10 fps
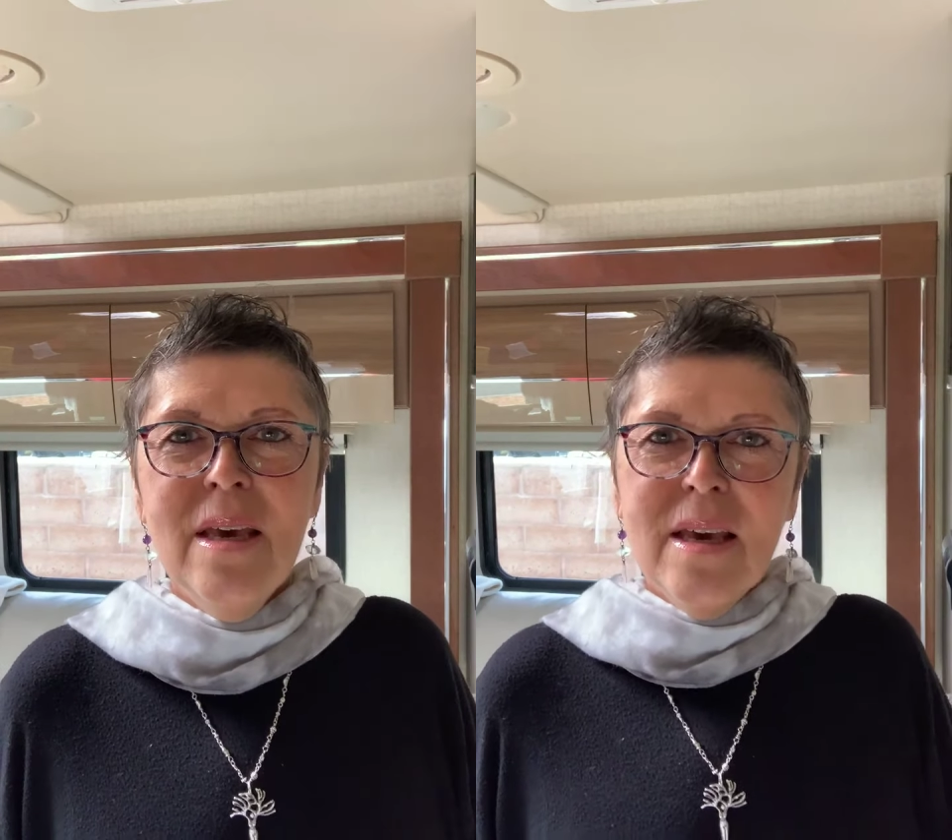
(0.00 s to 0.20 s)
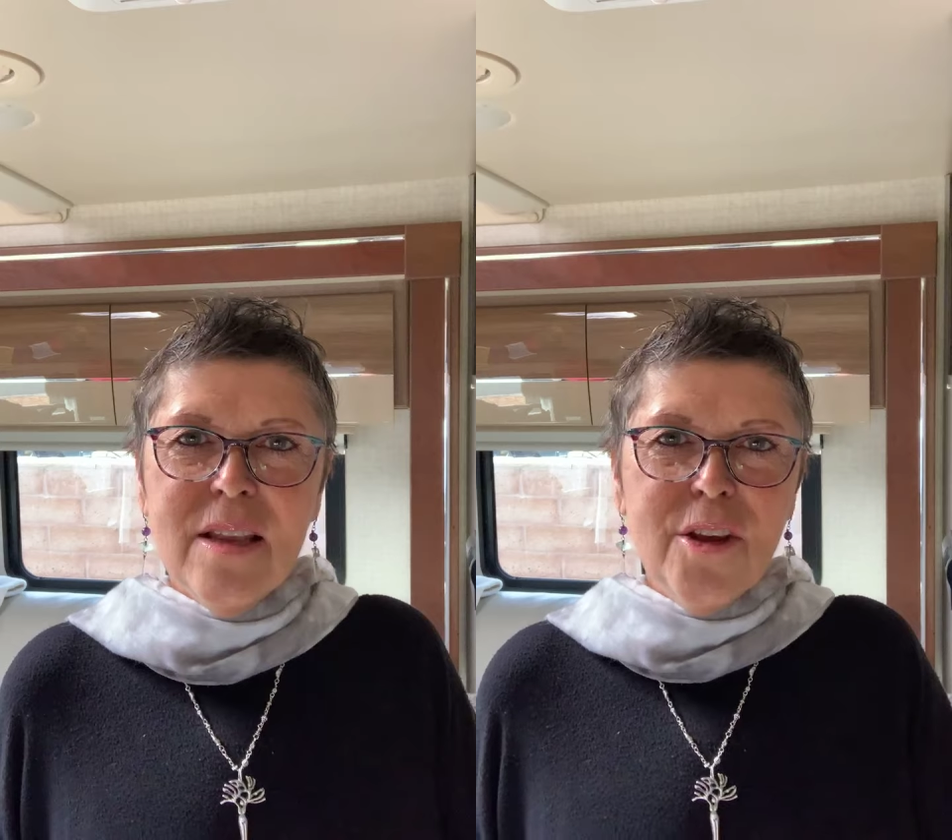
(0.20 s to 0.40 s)

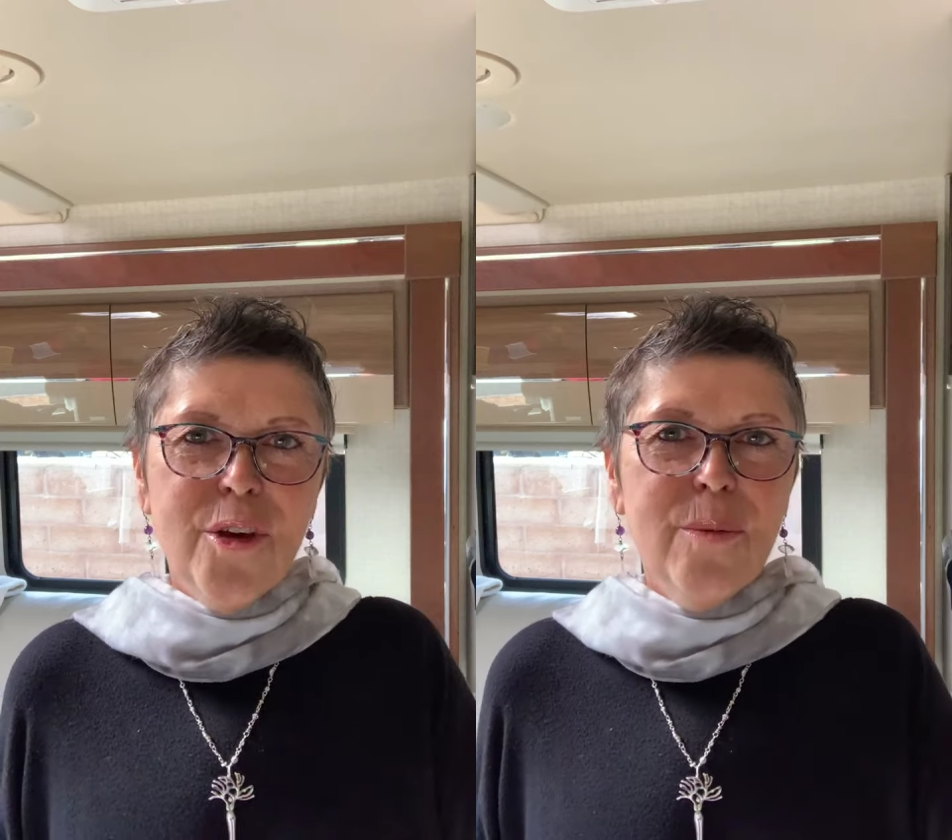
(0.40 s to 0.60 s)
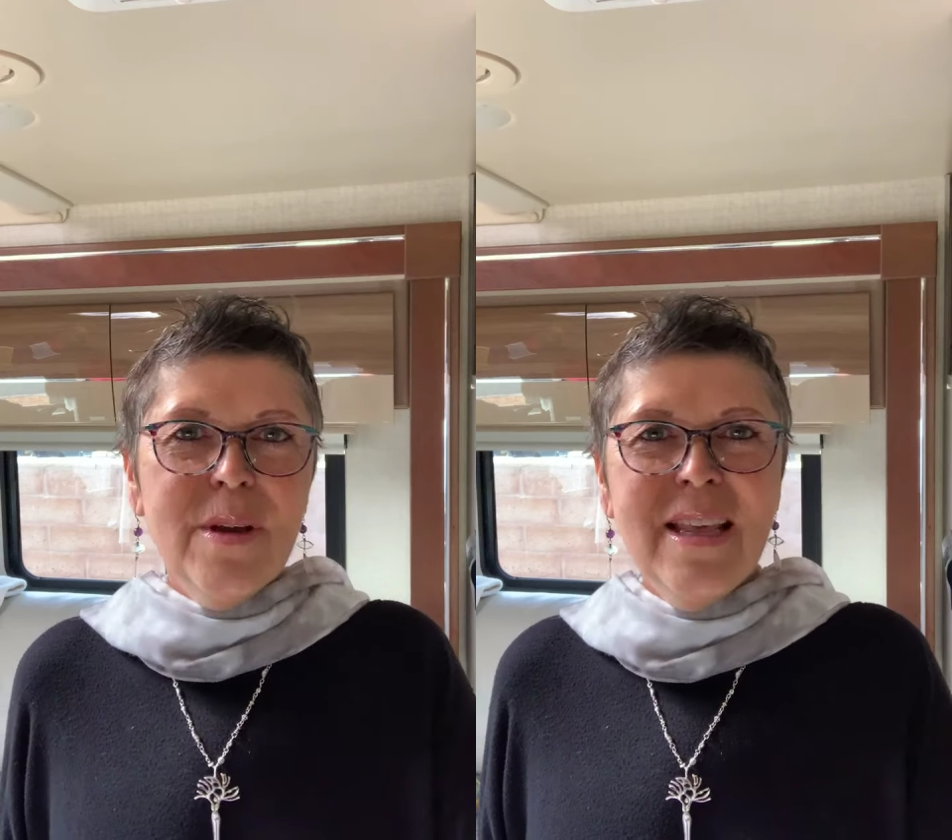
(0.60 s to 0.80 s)
in
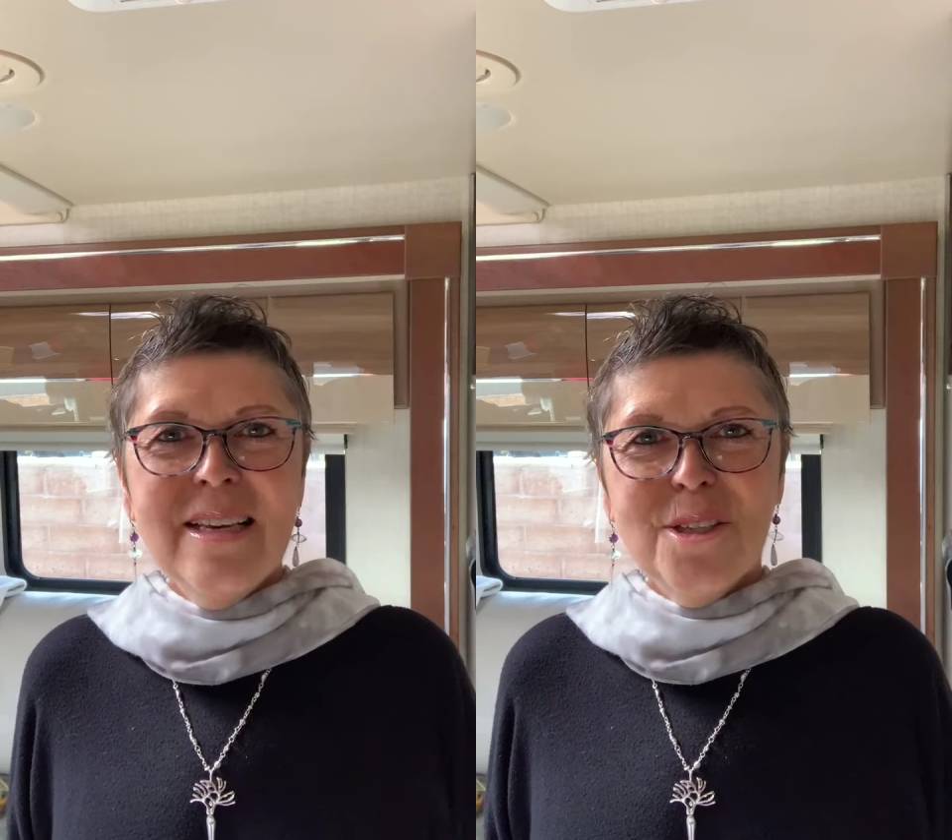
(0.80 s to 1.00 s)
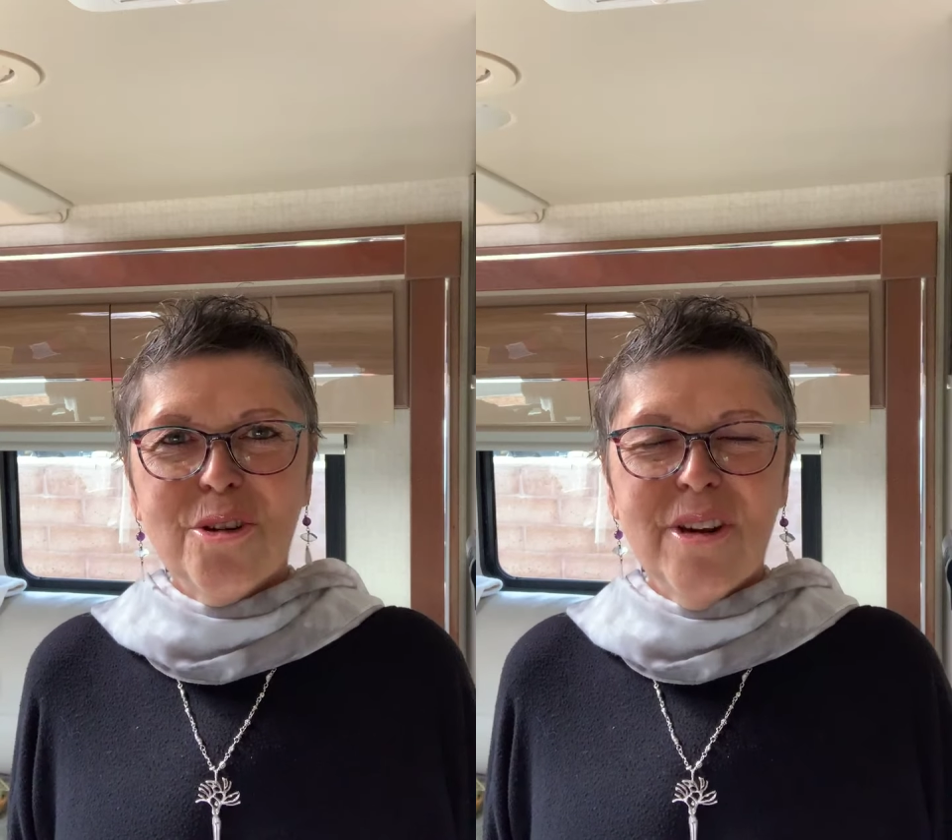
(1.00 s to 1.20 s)
human
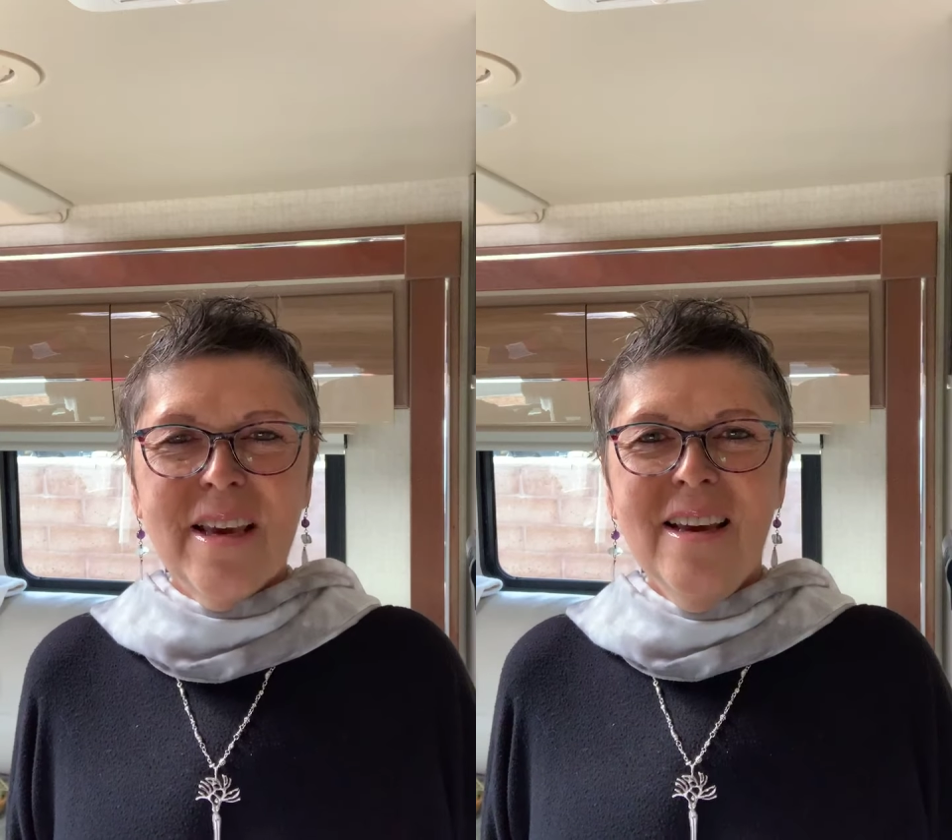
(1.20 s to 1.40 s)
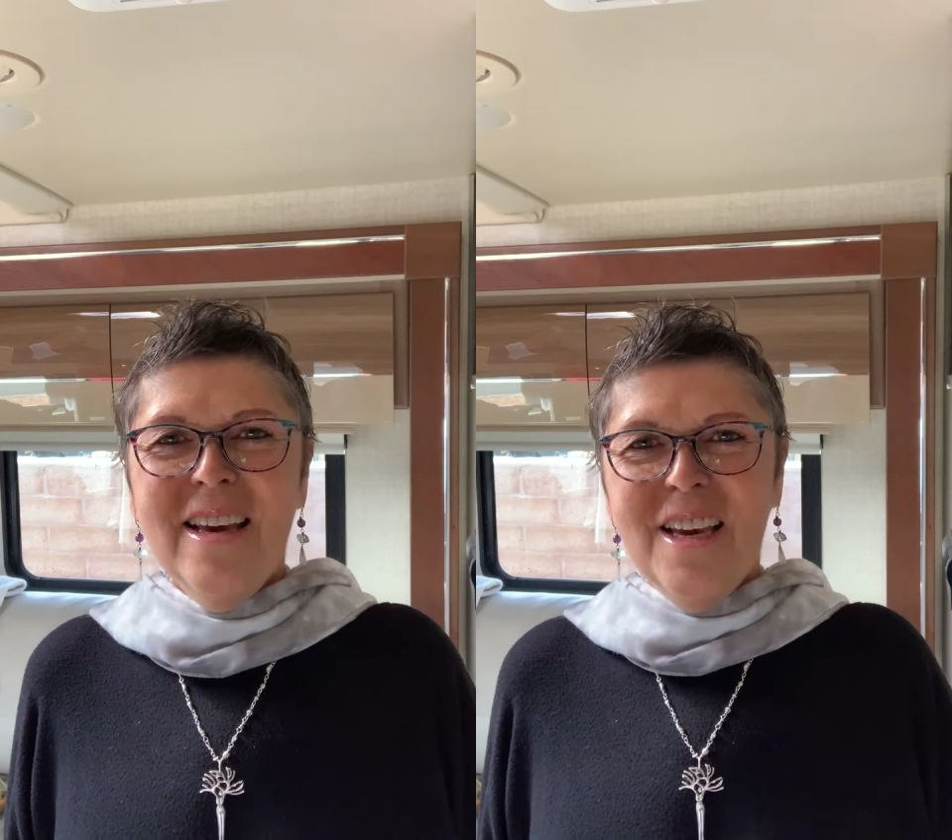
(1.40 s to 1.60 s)
history,